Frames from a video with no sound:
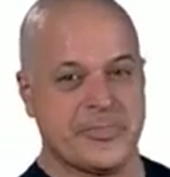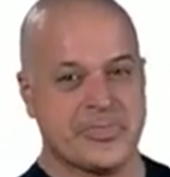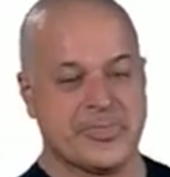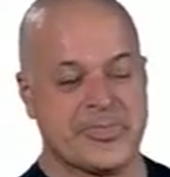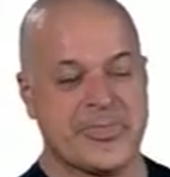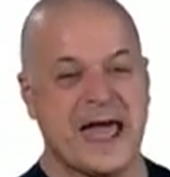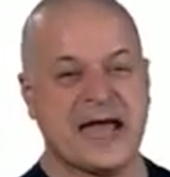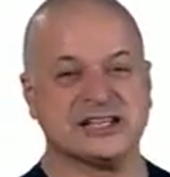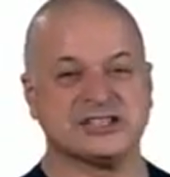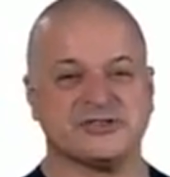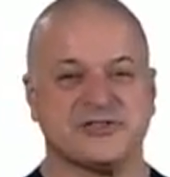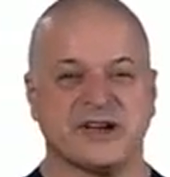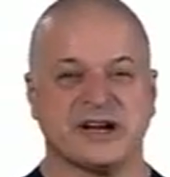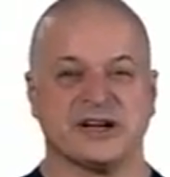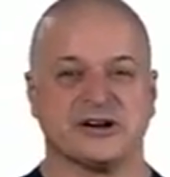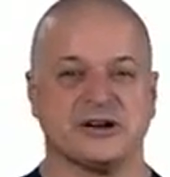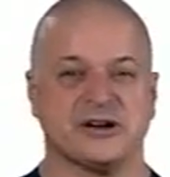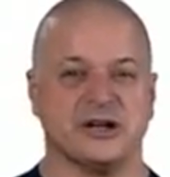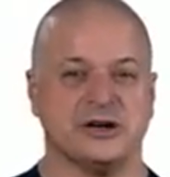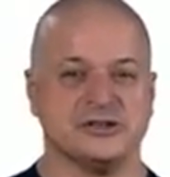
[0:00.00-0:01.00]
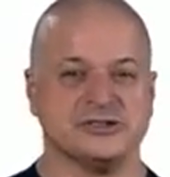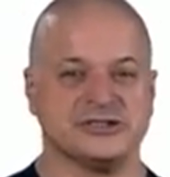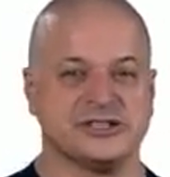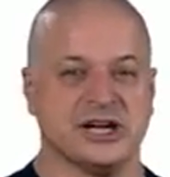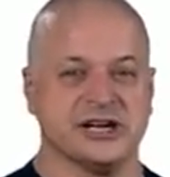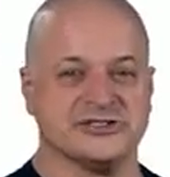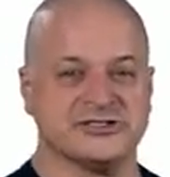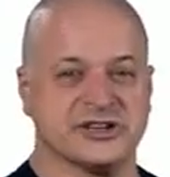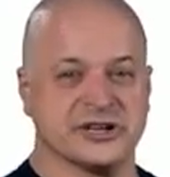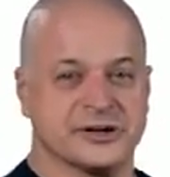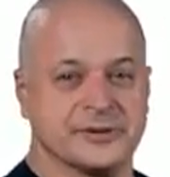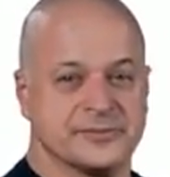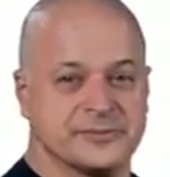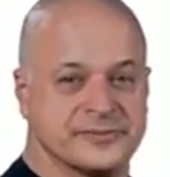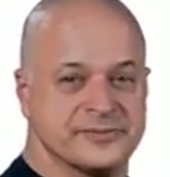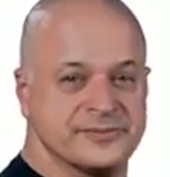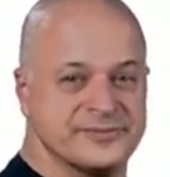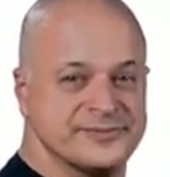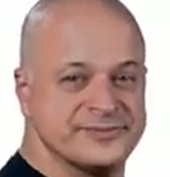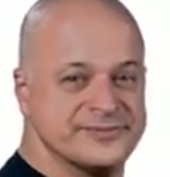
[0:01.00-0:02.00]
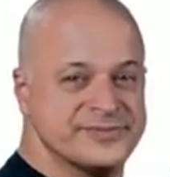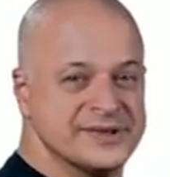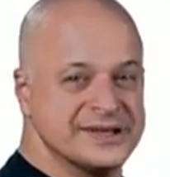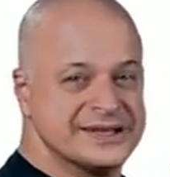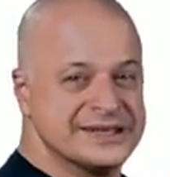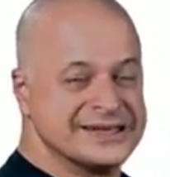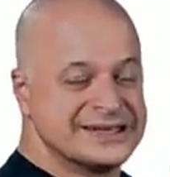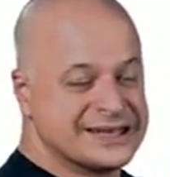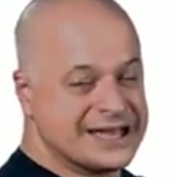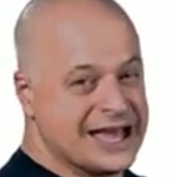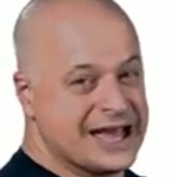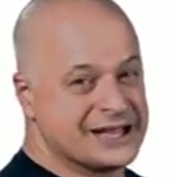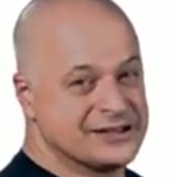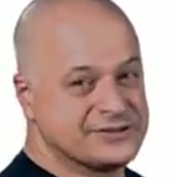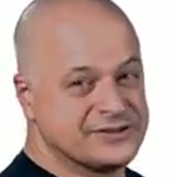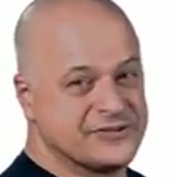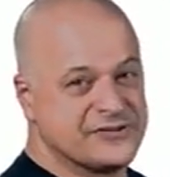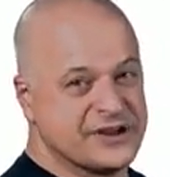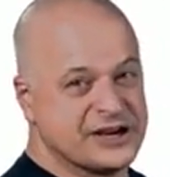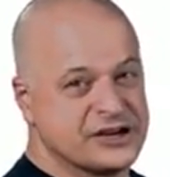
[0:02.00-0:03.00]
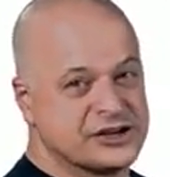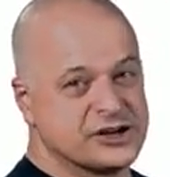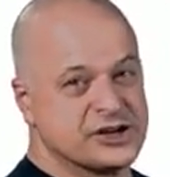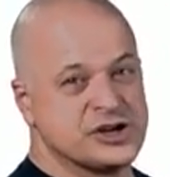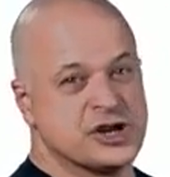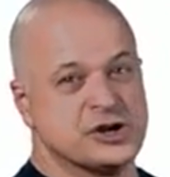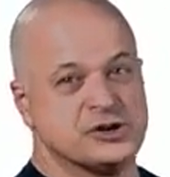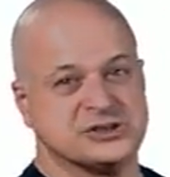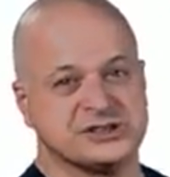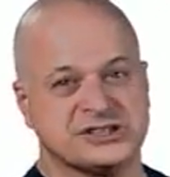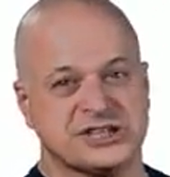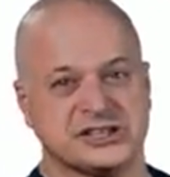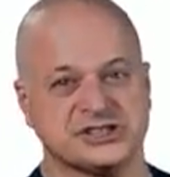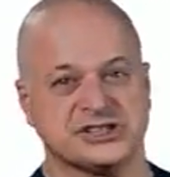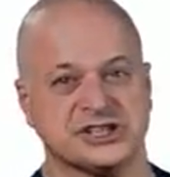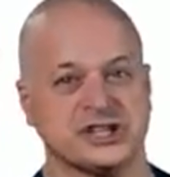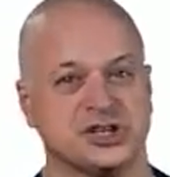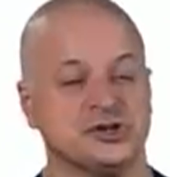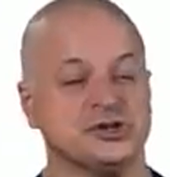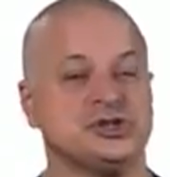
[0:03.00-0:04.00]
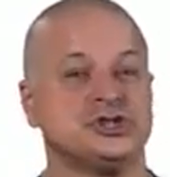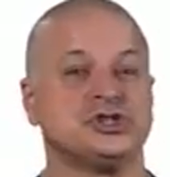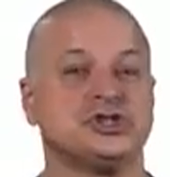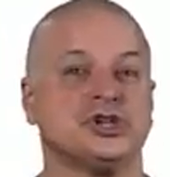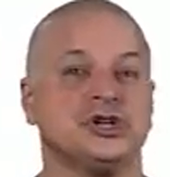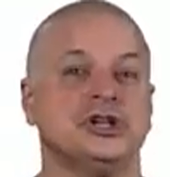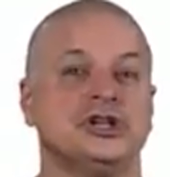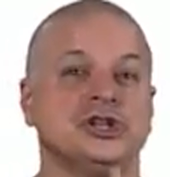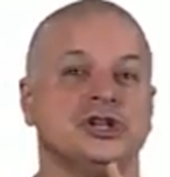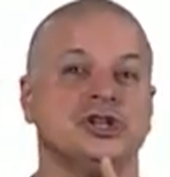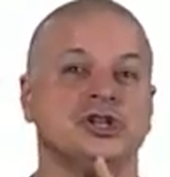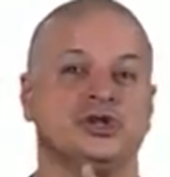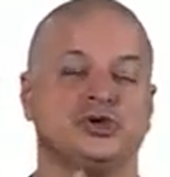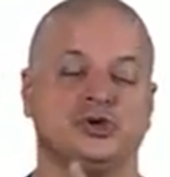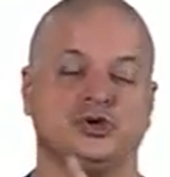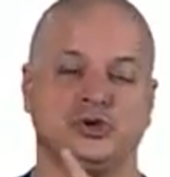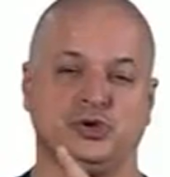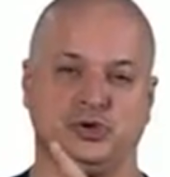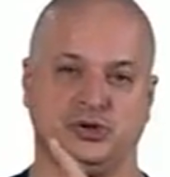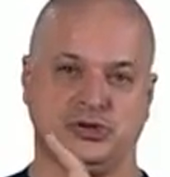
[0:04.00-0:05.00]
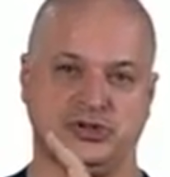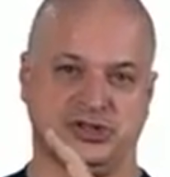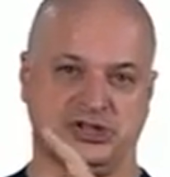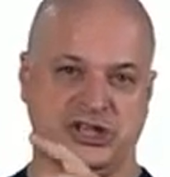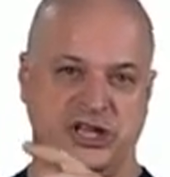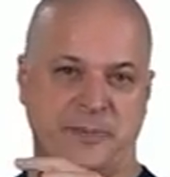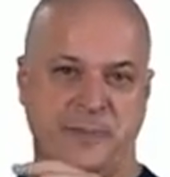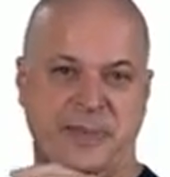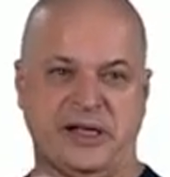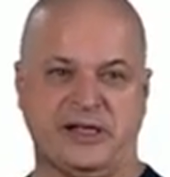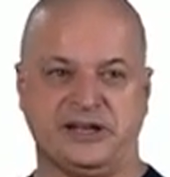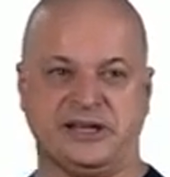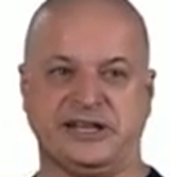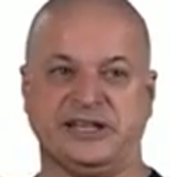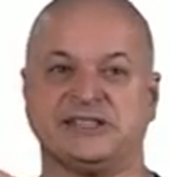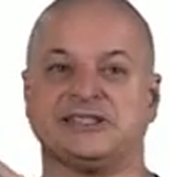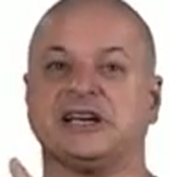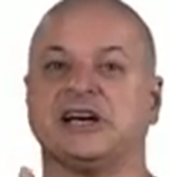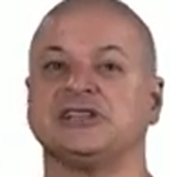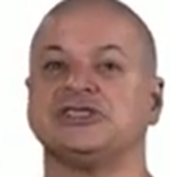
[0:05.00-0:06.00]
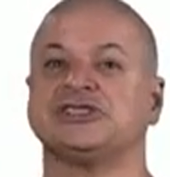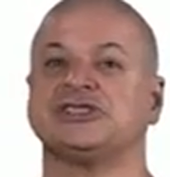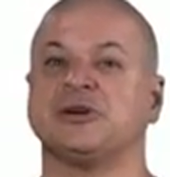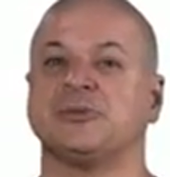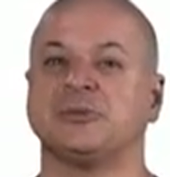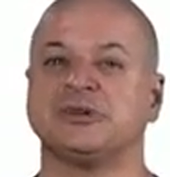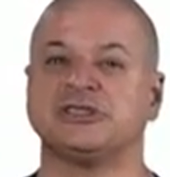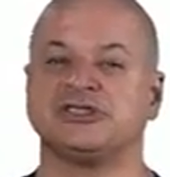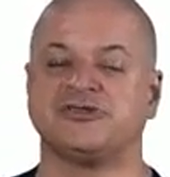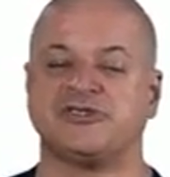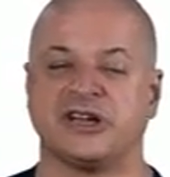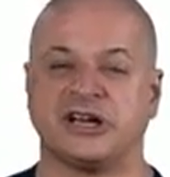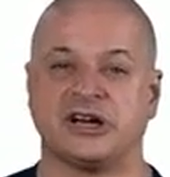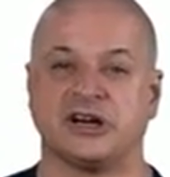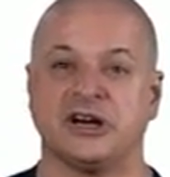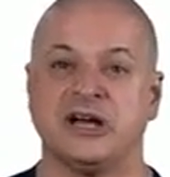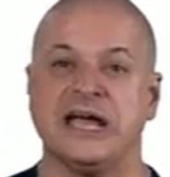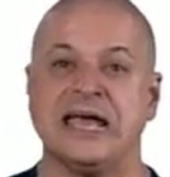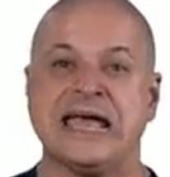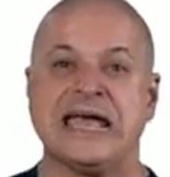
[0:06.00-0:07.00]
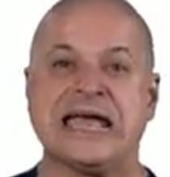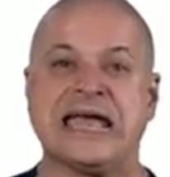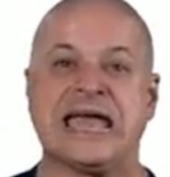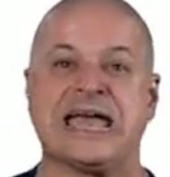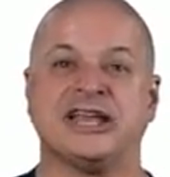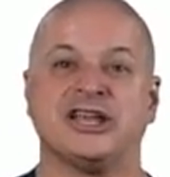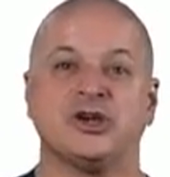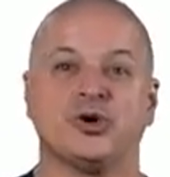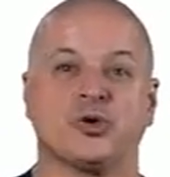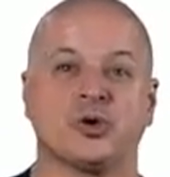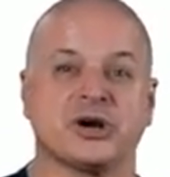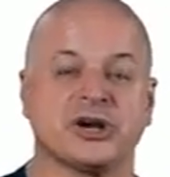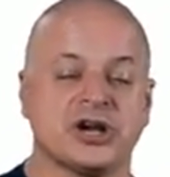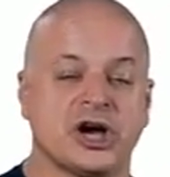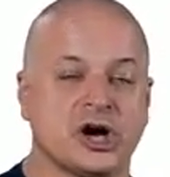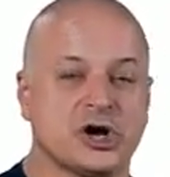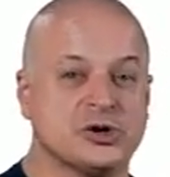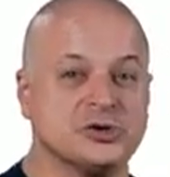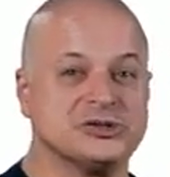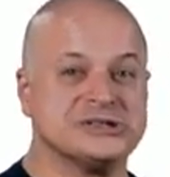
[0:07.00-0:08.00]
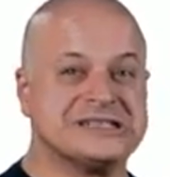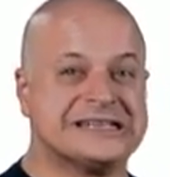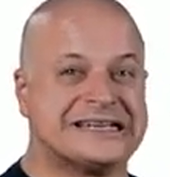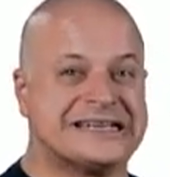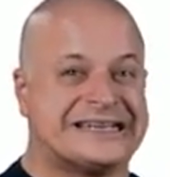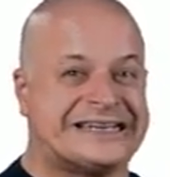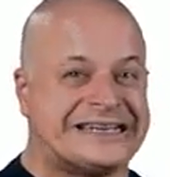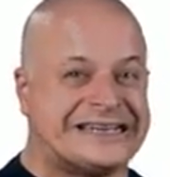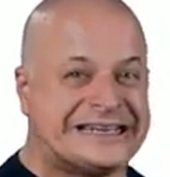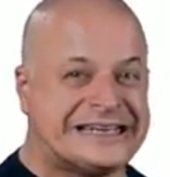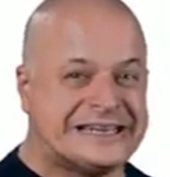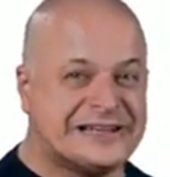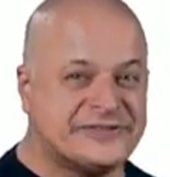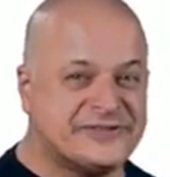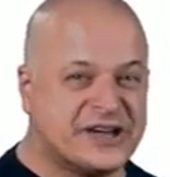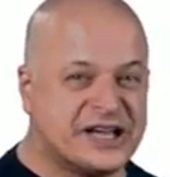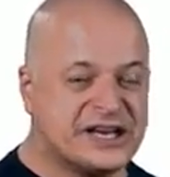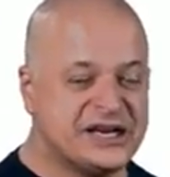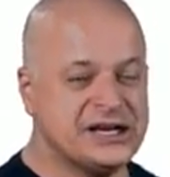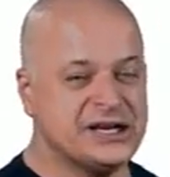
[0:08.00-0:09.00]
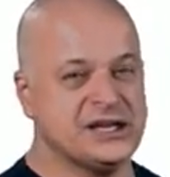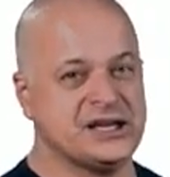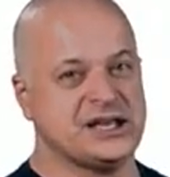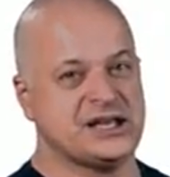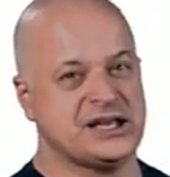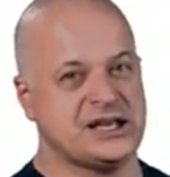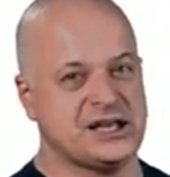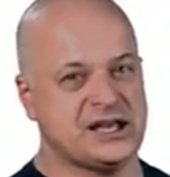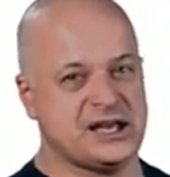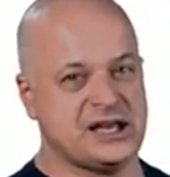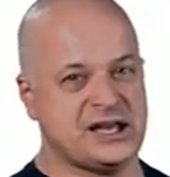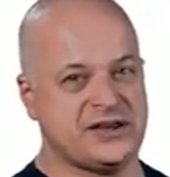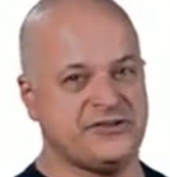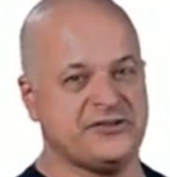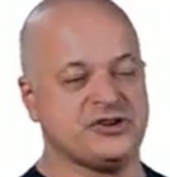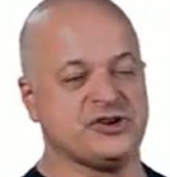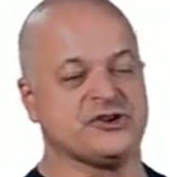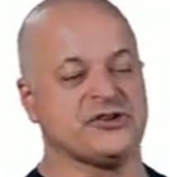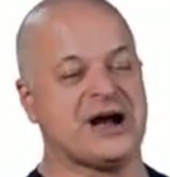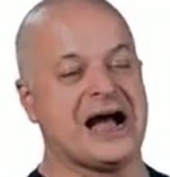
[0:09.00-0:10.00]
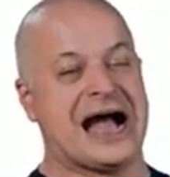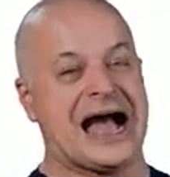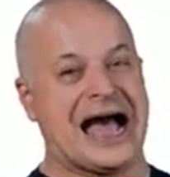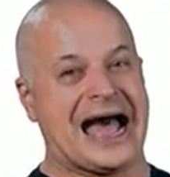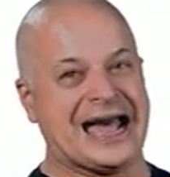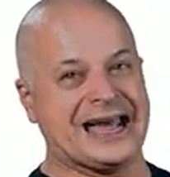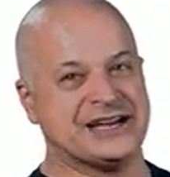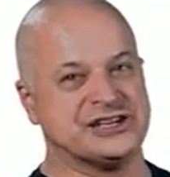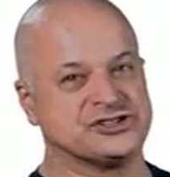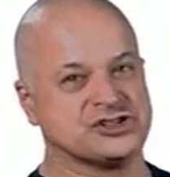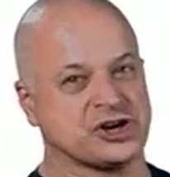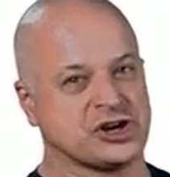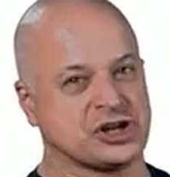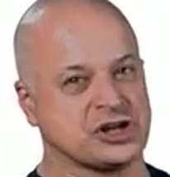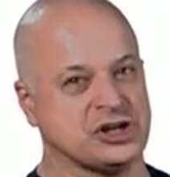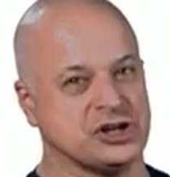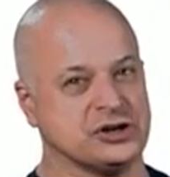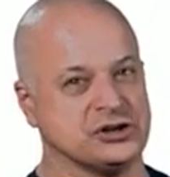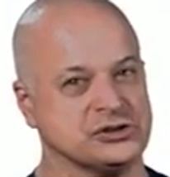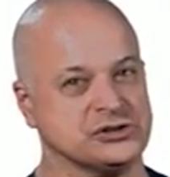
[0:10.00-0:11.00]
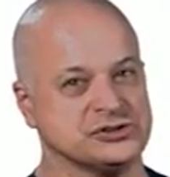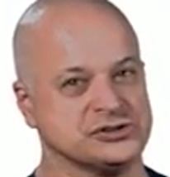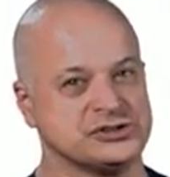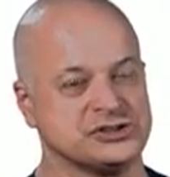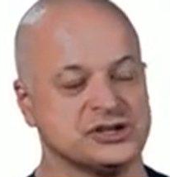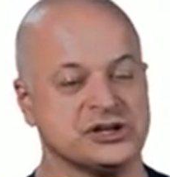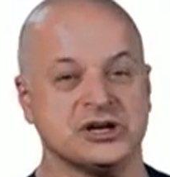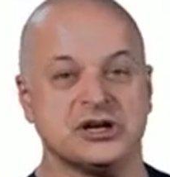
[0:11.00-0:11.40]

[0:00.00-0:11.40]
That's finger to nose testing. Okay, the finger to nose testing, you shouldn't lose the ability to touch someone's finger and your nose, even if your eyes are closed.